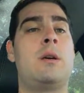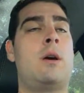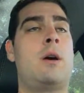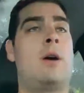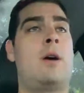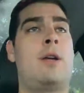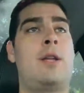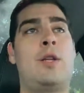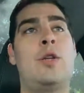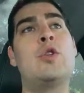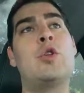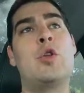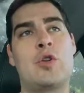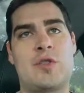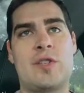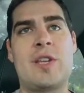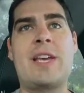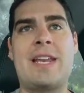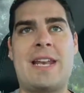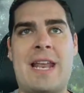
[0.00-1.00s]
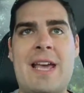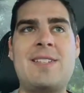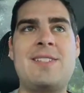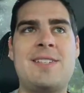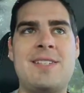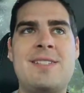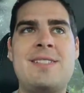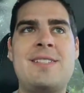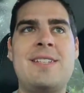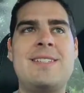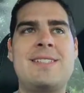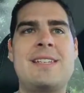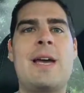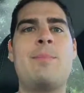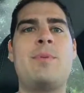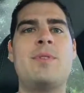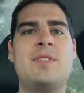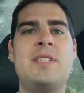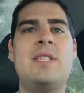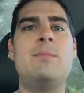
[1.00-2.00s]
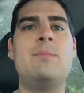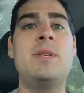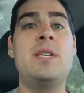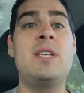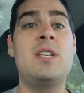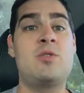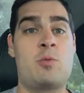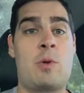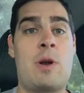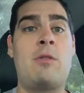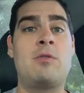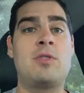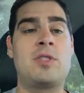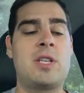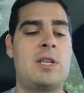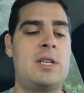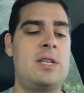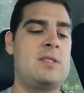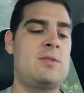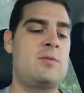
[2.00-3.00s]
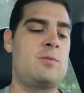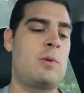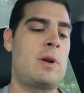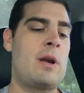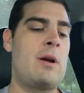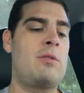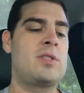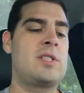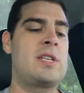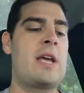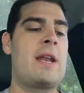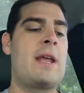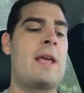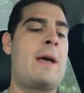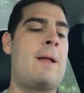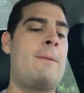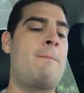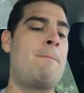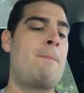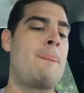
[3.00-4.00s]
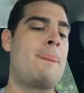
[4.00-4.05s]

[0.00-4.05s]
It looks like an SEC type of DB is what I was getting at.